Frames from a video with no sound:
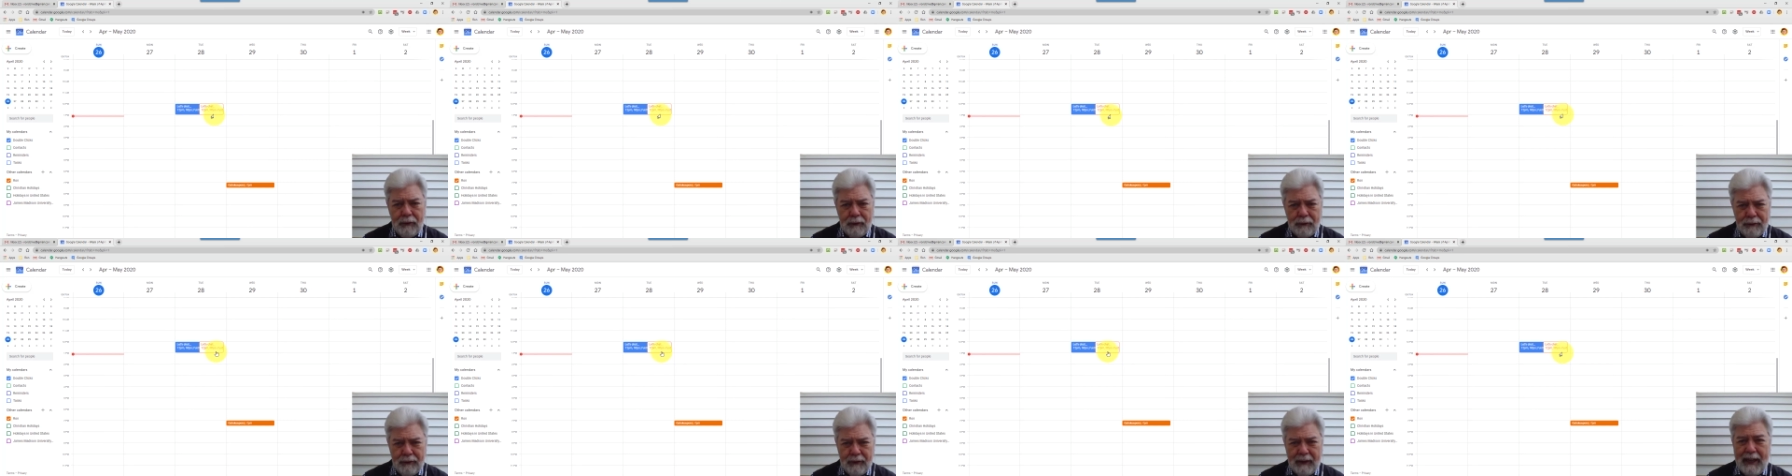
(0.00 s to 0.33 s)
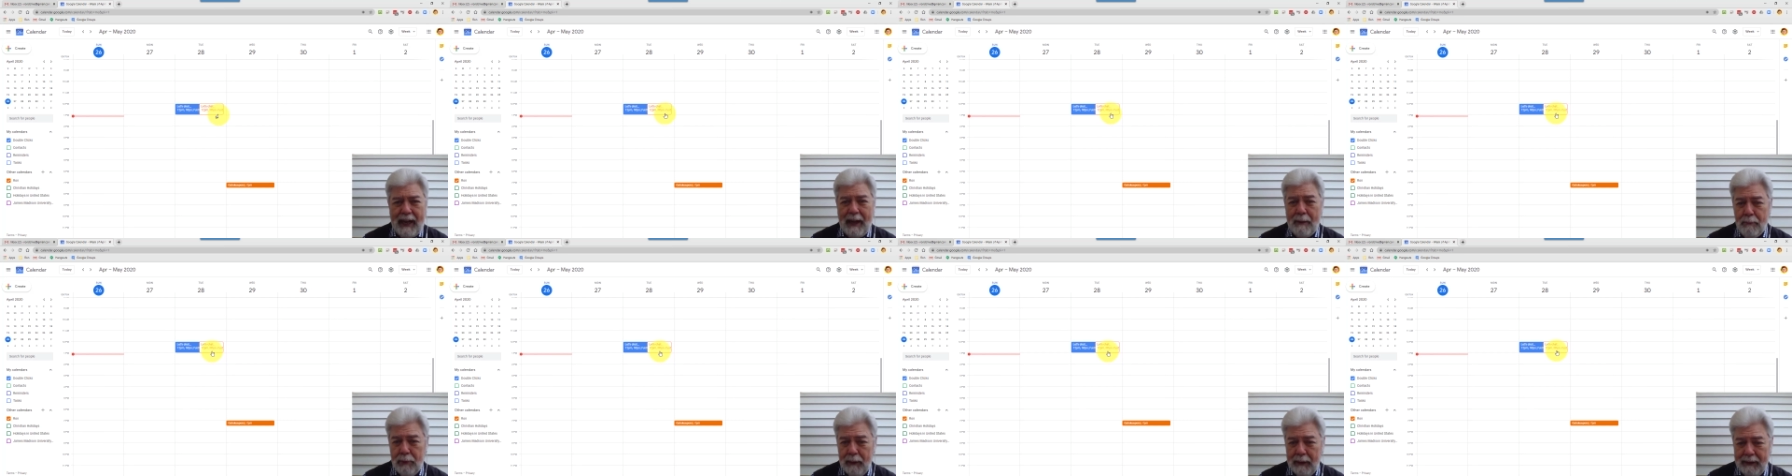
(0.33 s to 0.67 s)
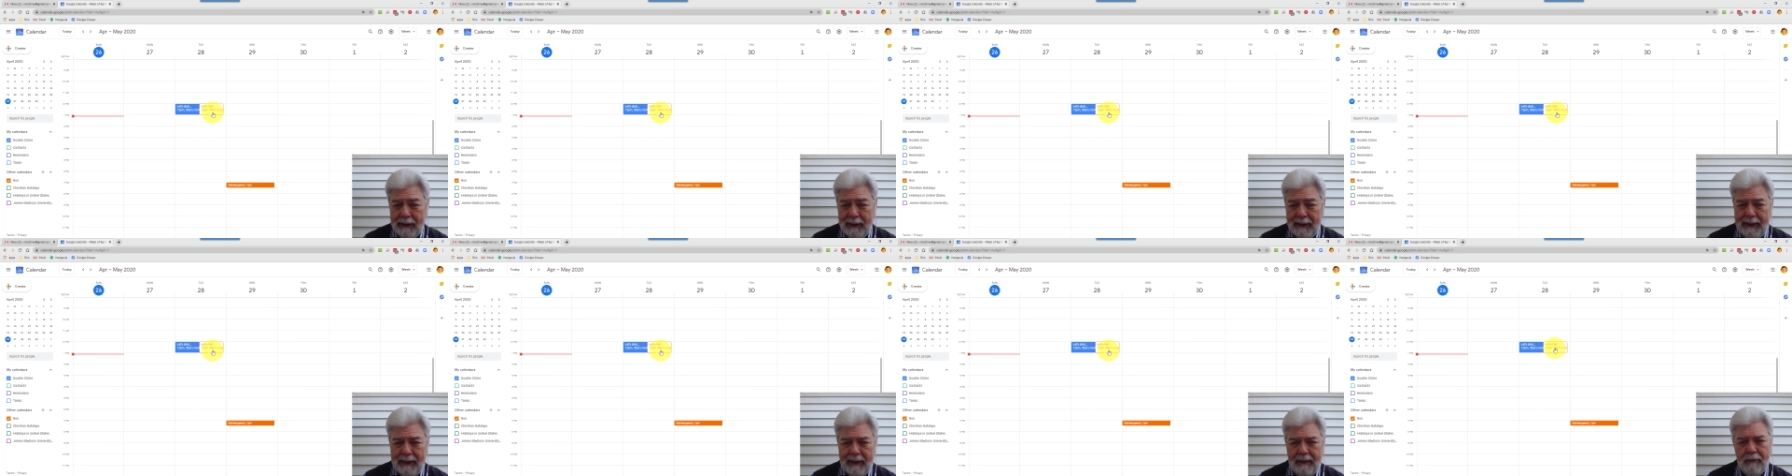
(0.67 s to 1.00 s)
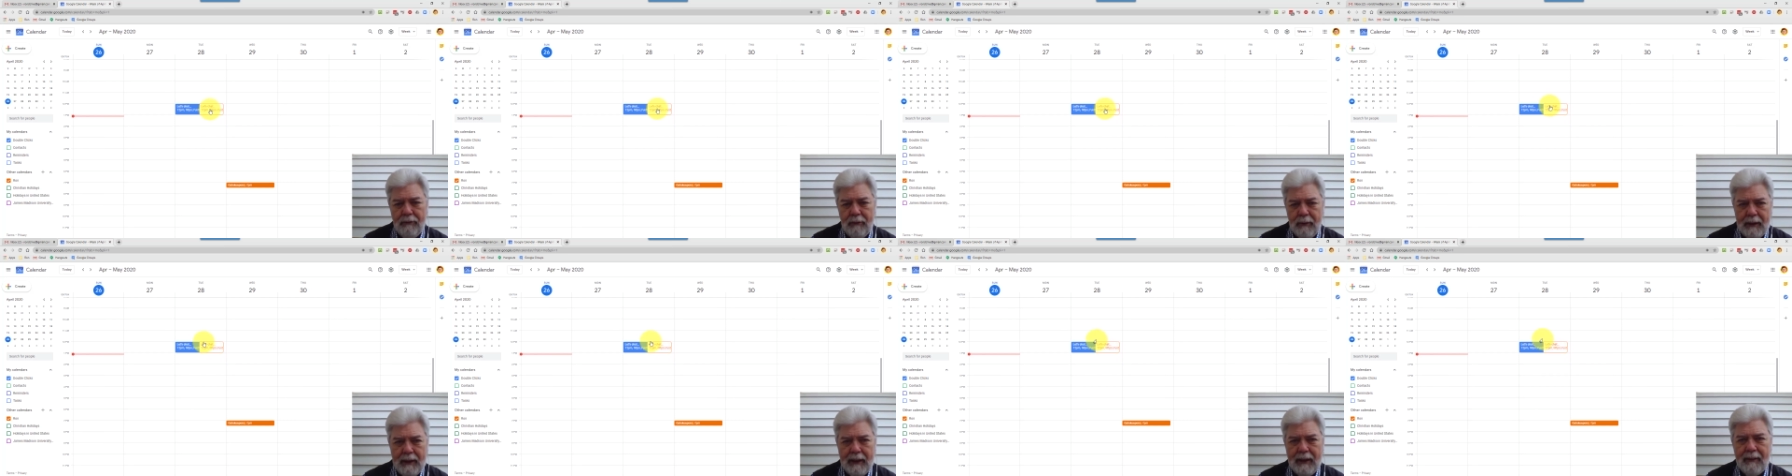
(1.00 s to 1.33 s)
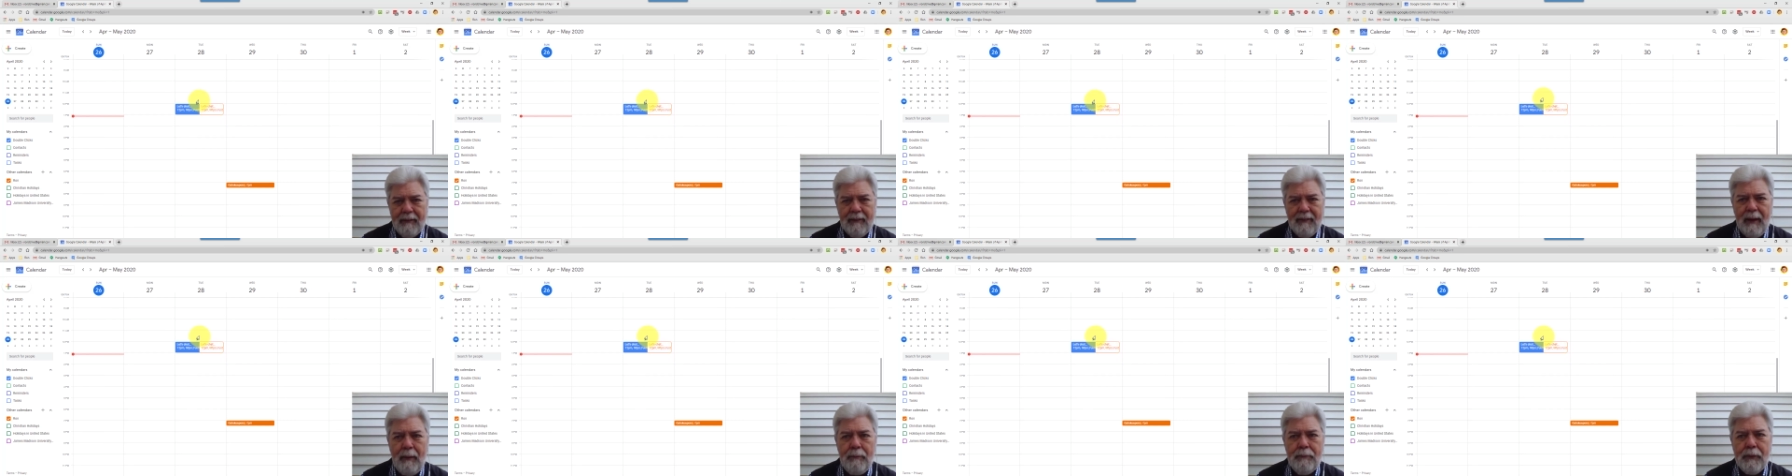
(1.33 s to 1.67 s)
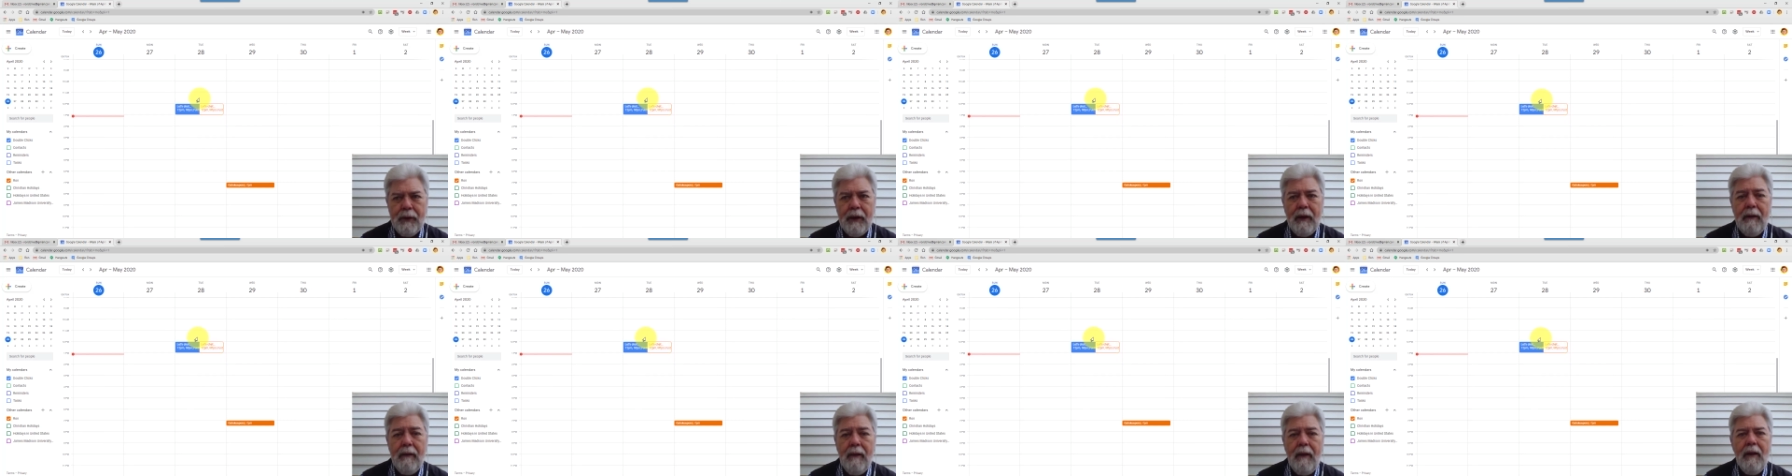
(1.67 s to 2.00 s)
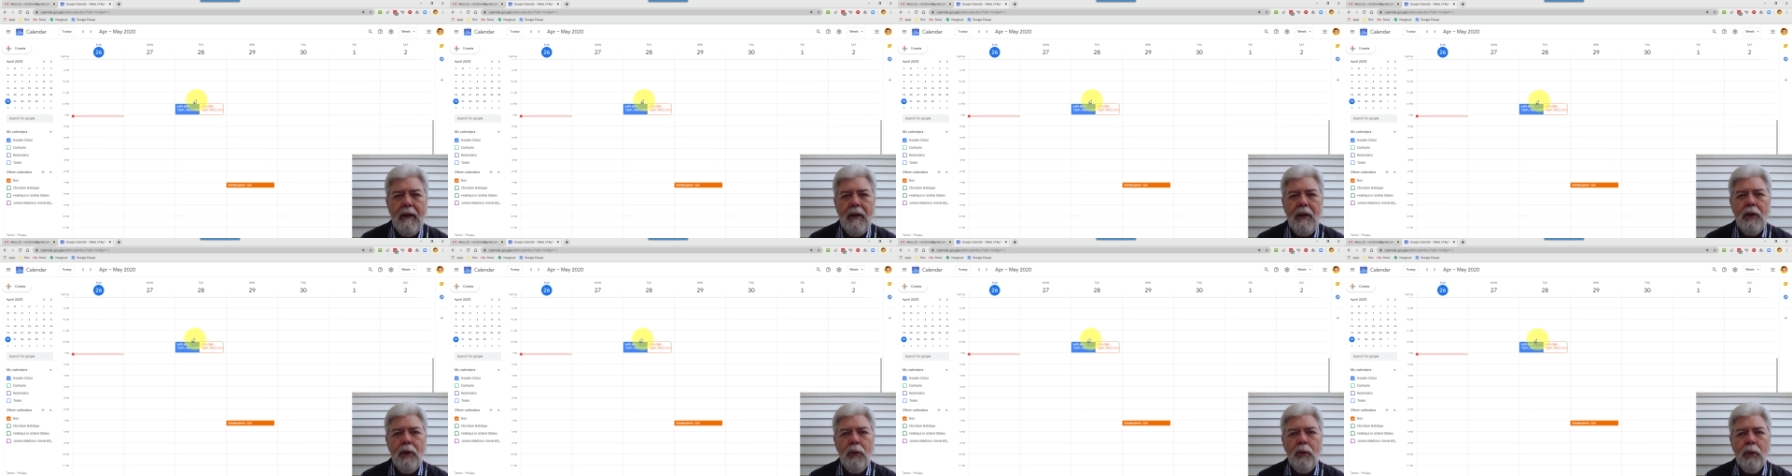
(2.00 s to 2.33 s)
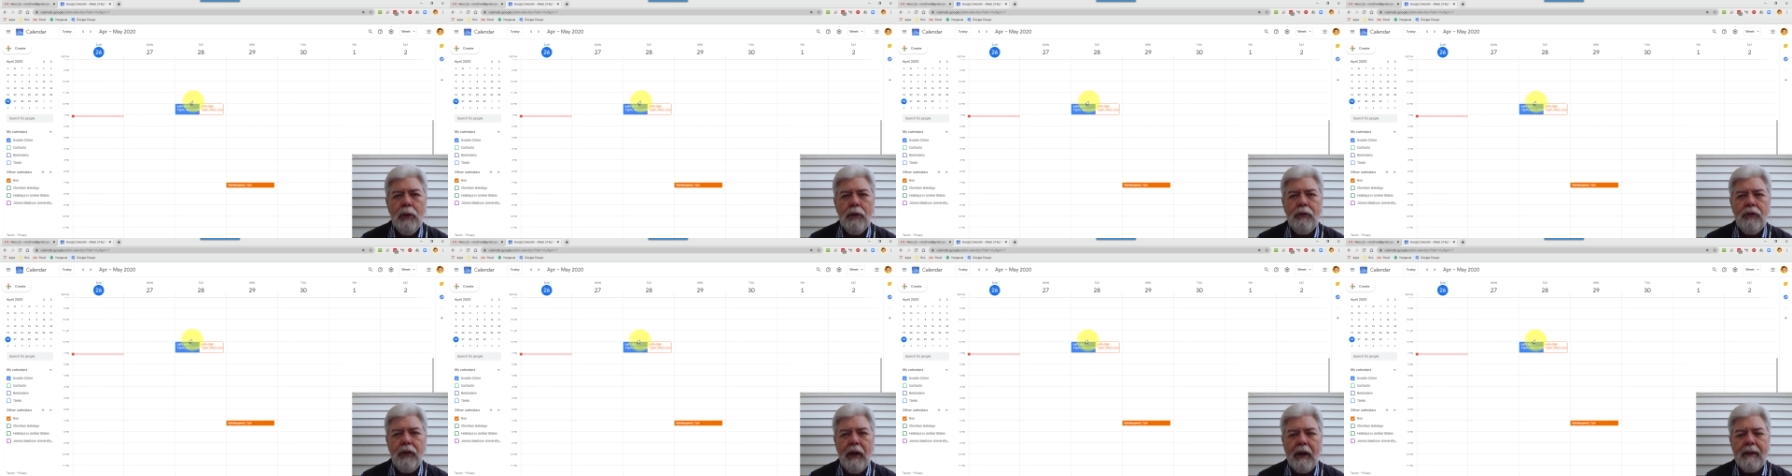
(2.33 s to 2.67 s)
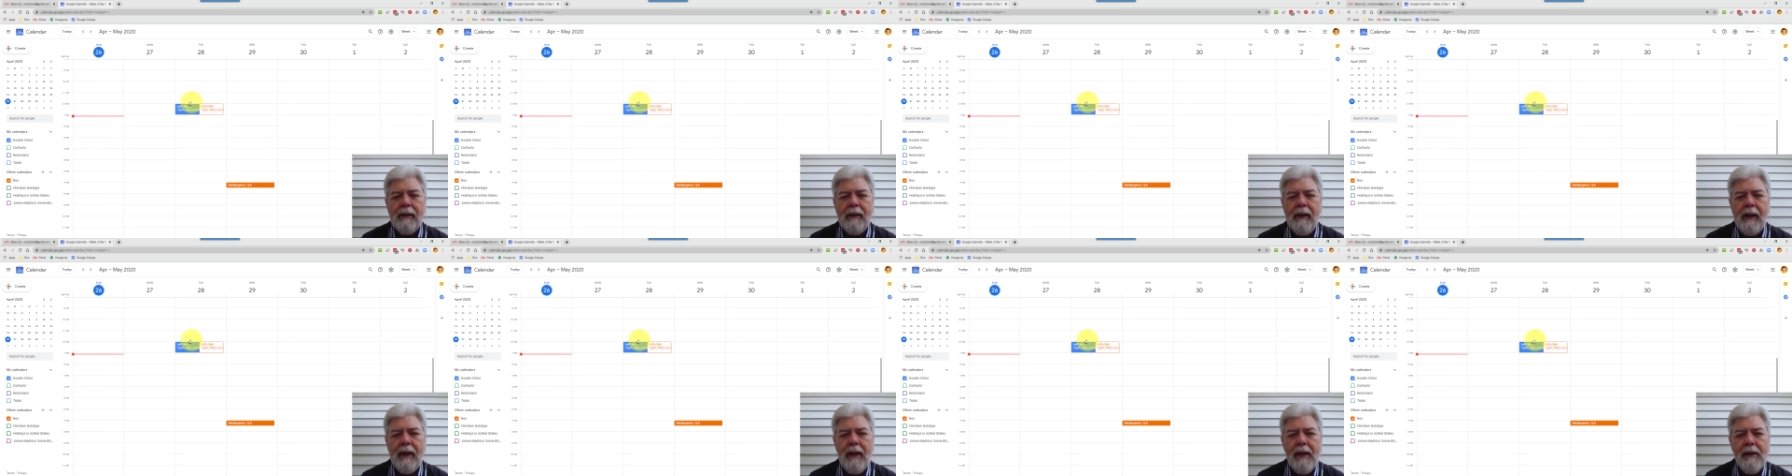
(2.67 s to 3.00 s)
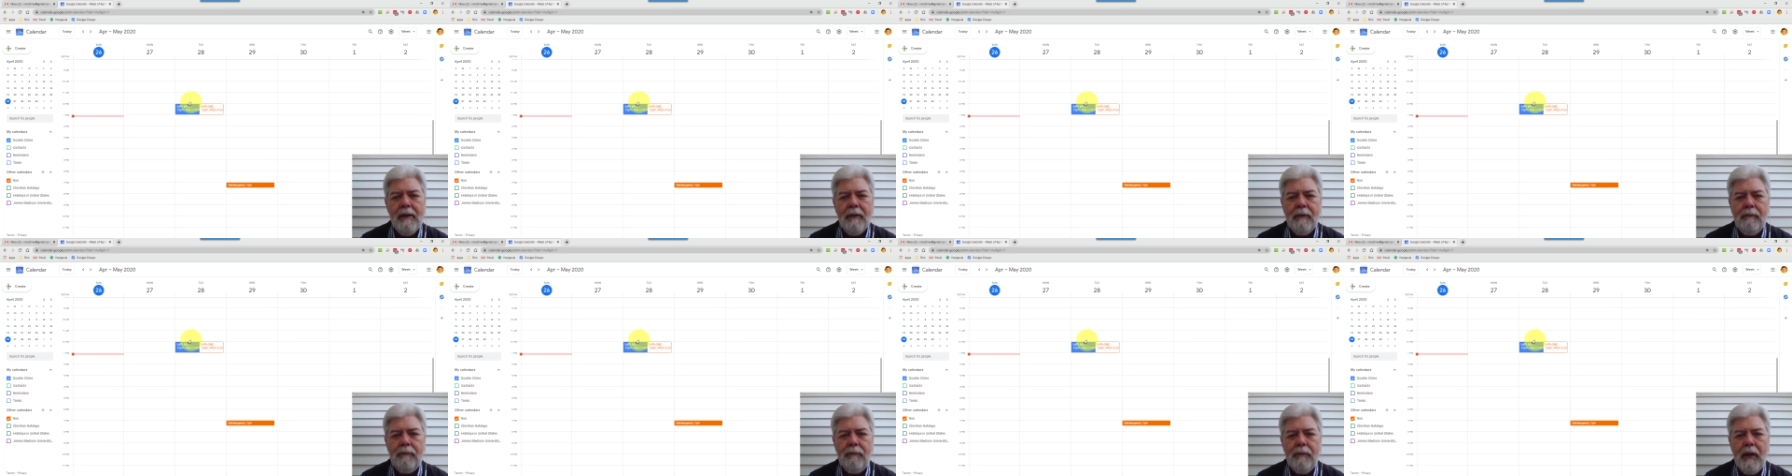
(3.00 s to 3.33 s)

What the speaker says: different, I believe. When I accept it, we'll check that out.